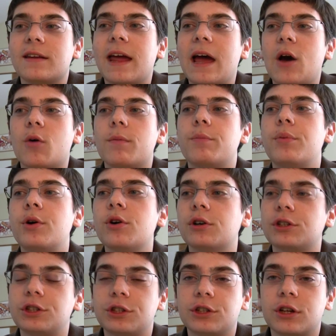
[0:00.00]
Now,
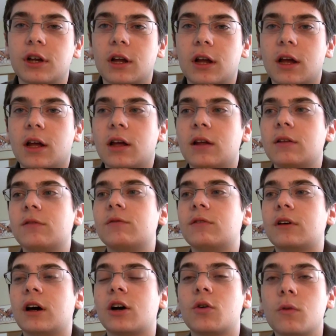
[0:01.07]
push.
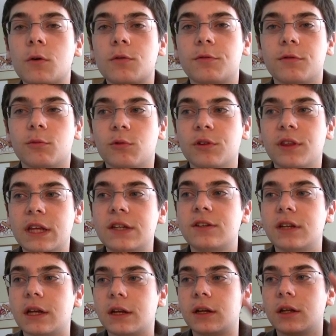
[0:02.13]
A quote from what they
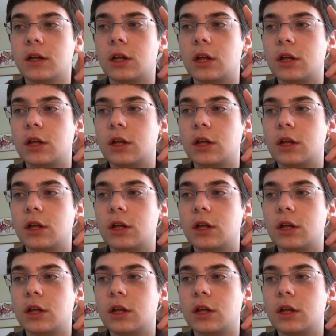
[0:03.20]
said.